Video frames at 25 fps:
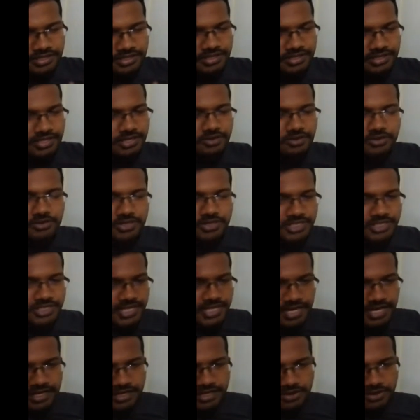they don't
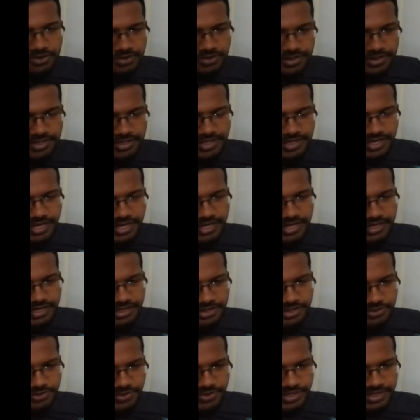stand alone, they are
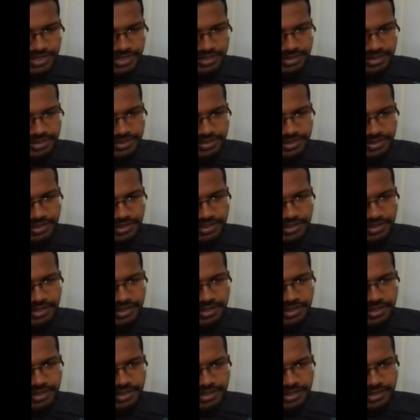intertwined, right?
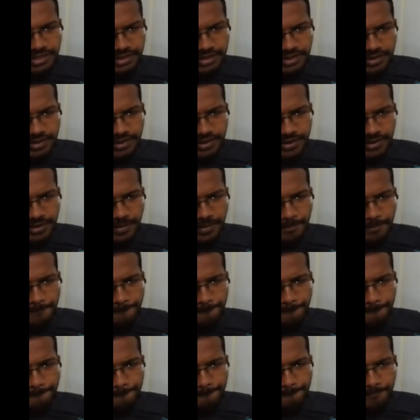
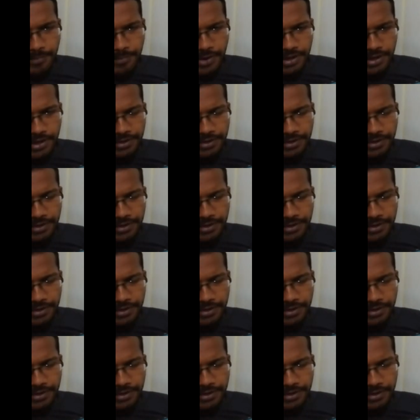Right.